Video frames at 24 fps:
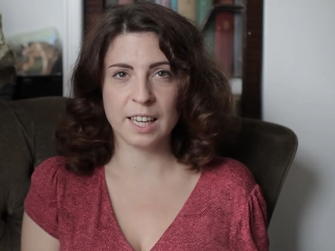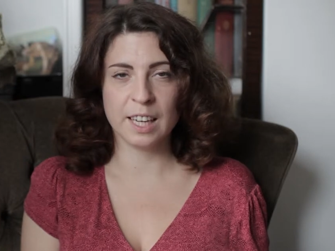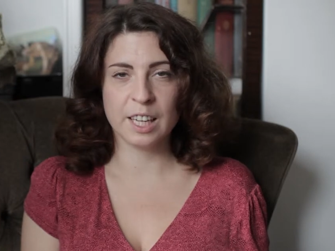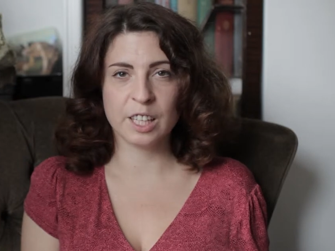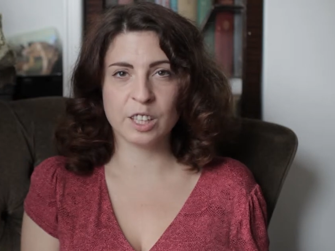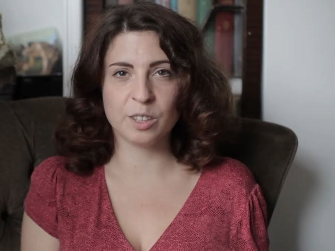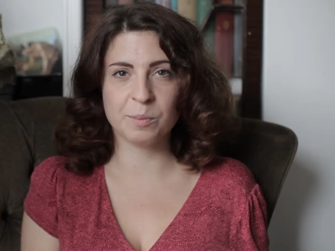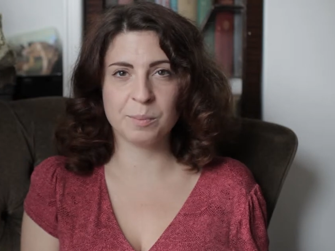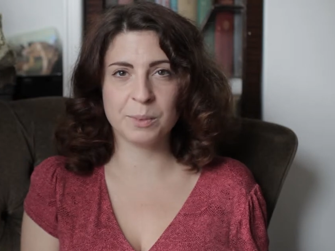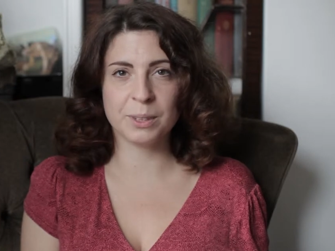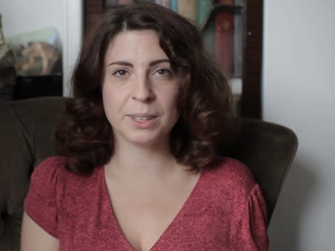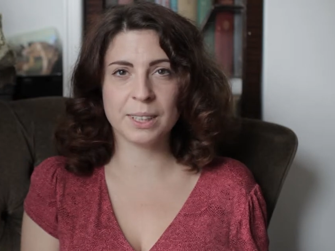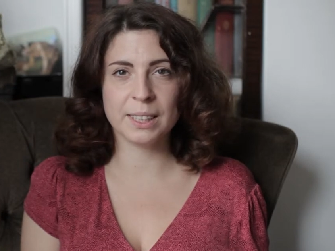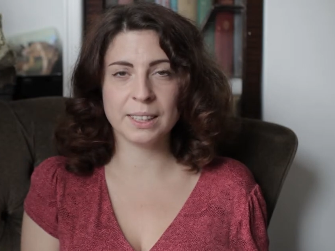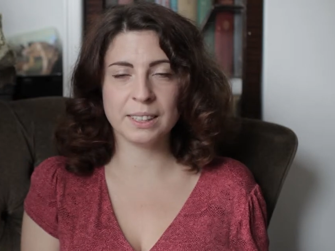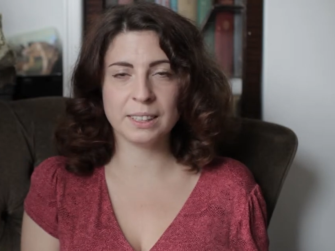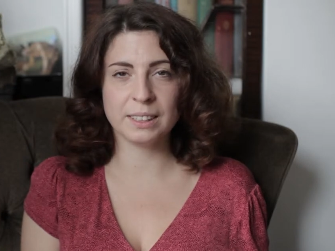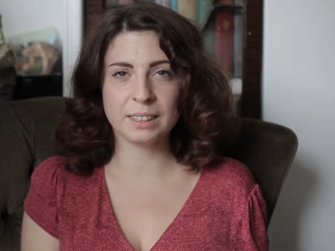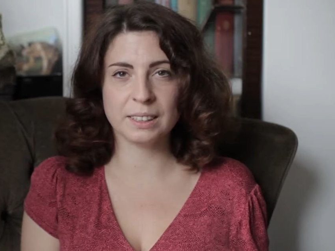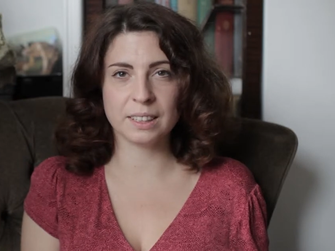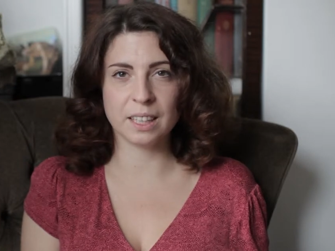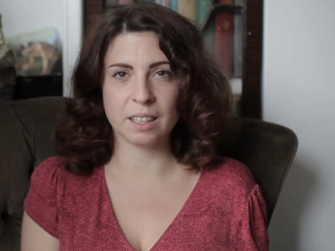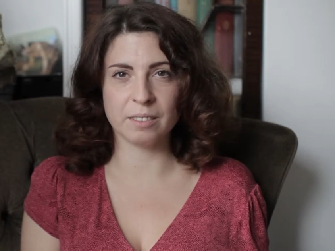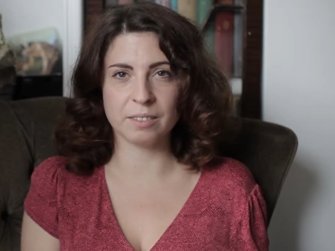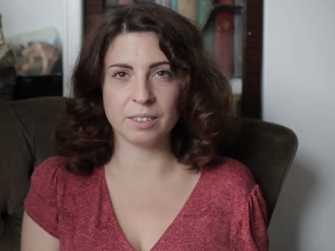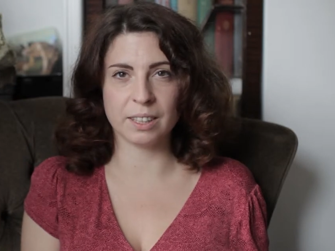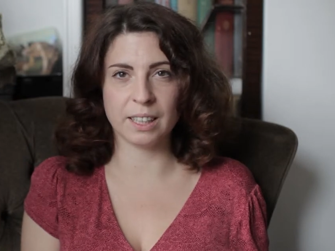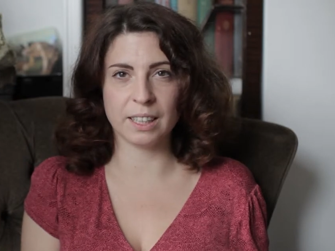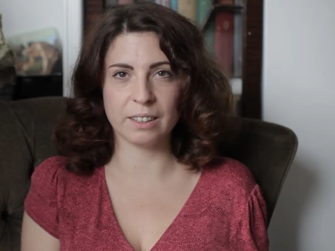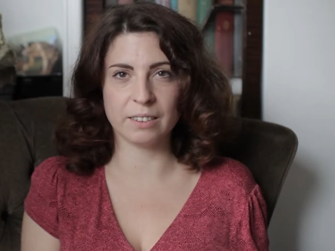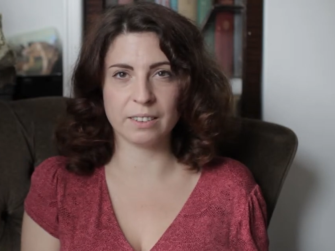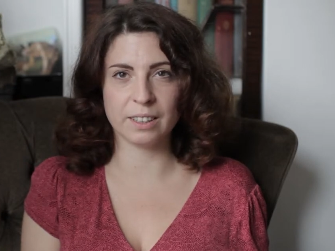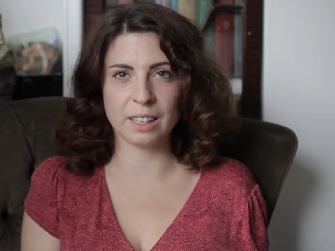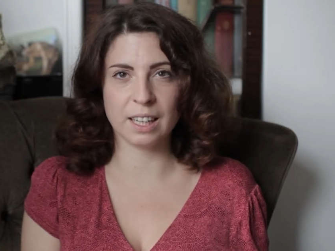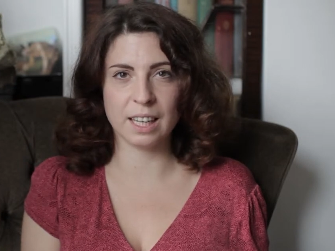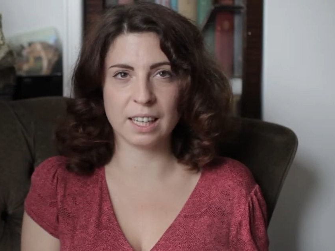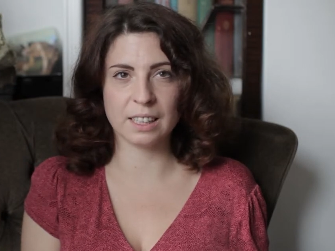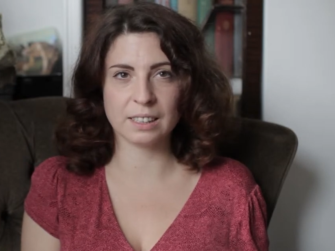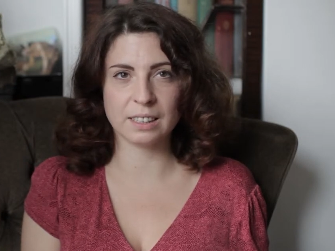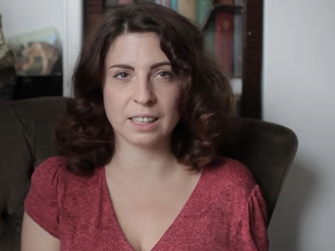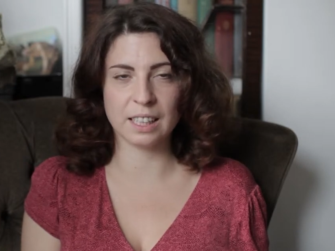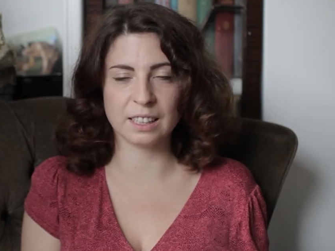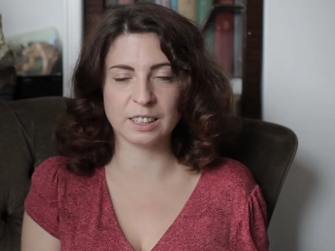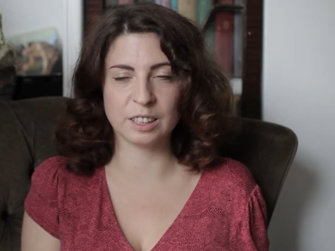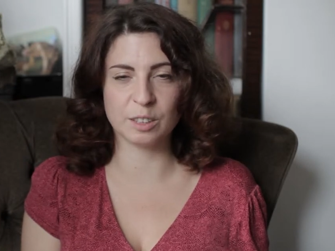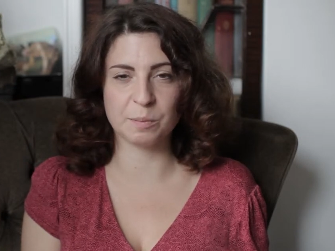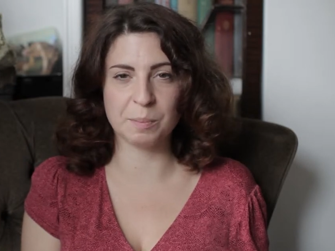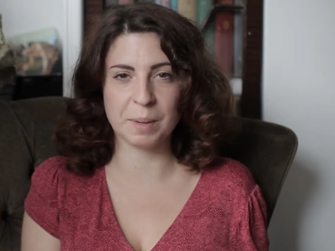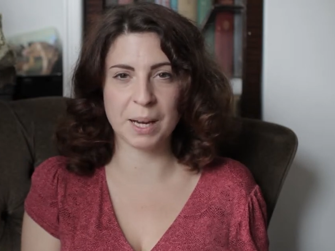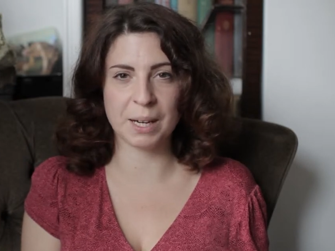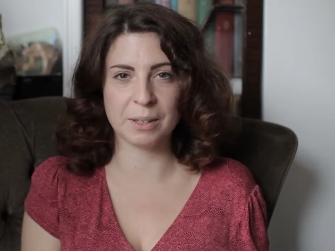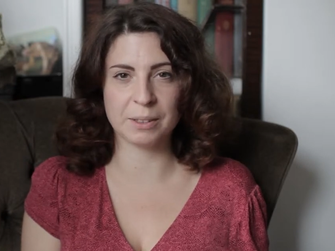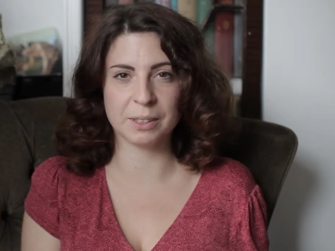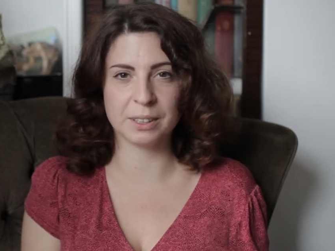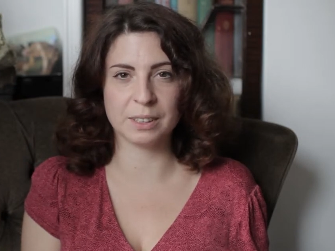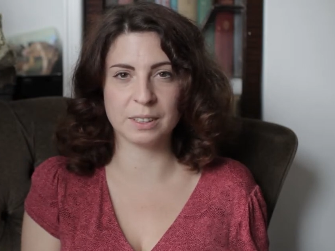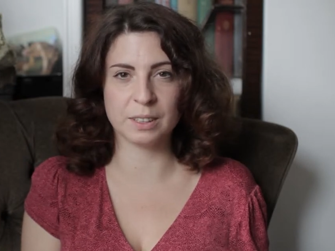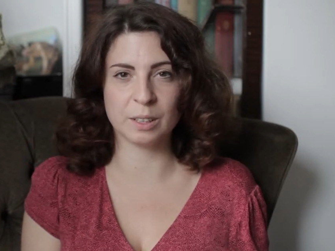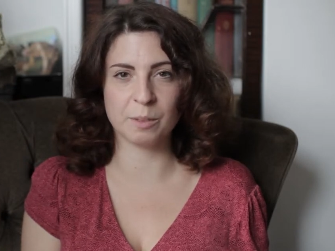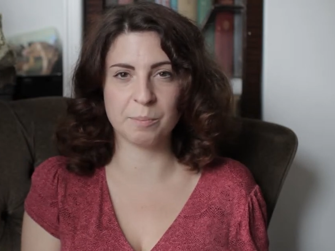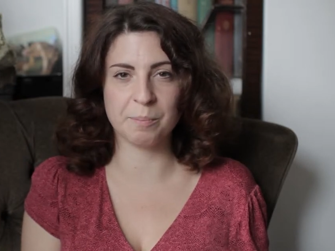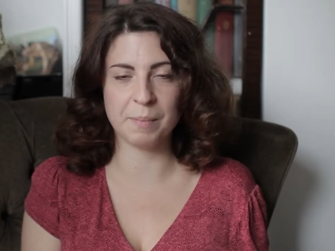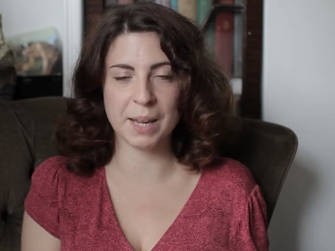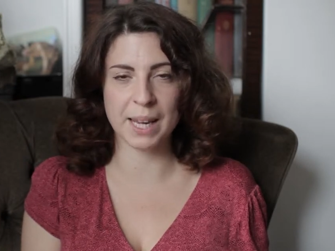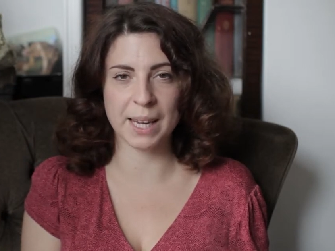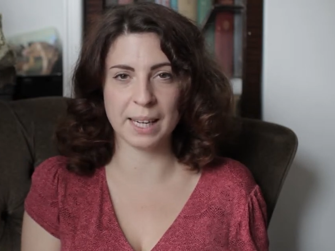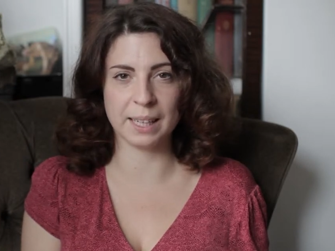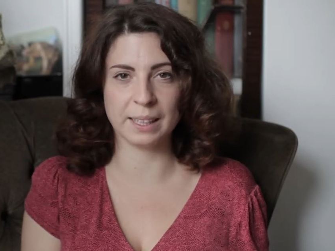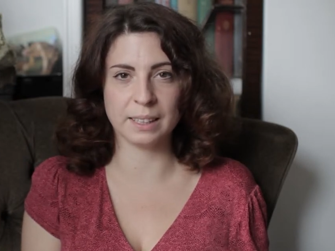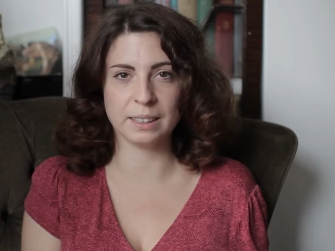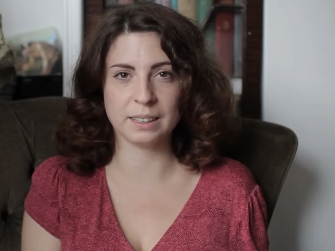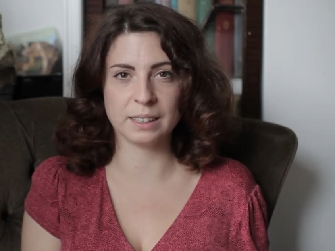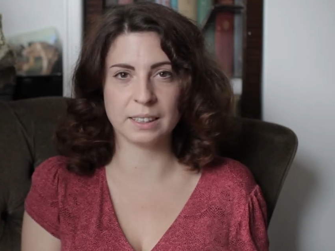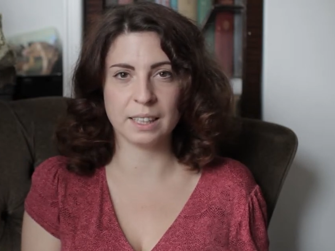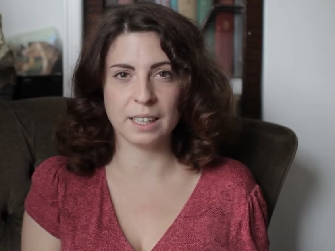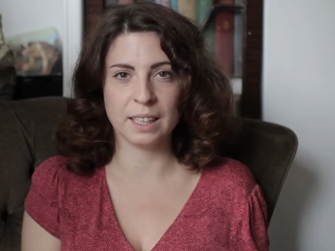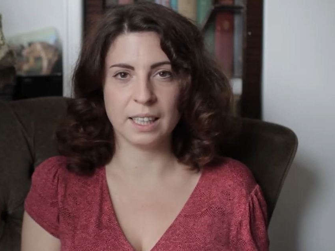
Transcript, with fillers: the more I discover how glass has the power to amaze